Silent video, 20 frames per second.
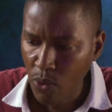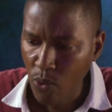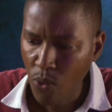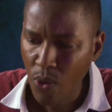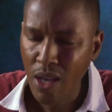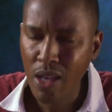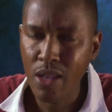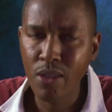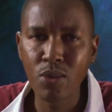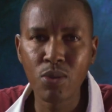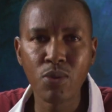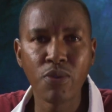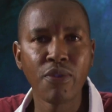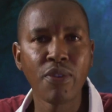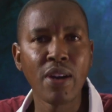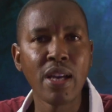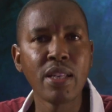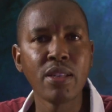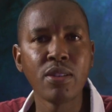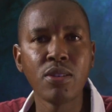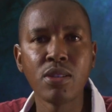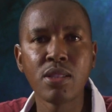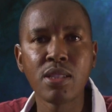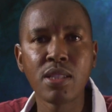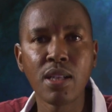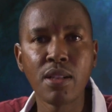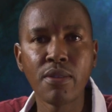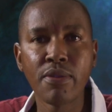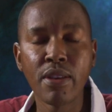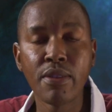where you find
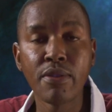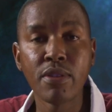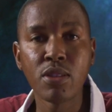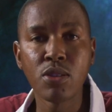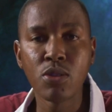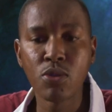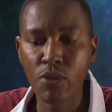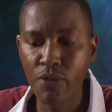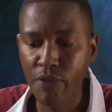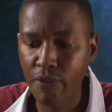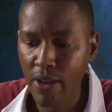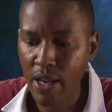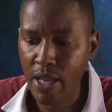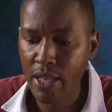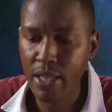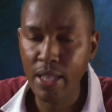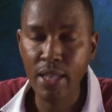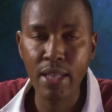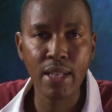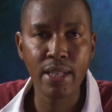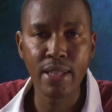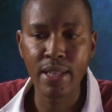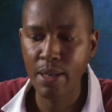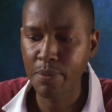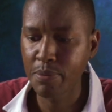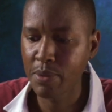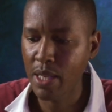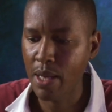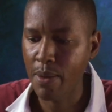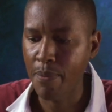yourself having to find an
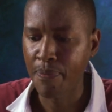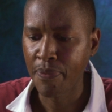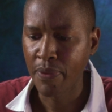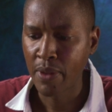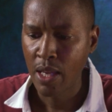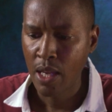adapter.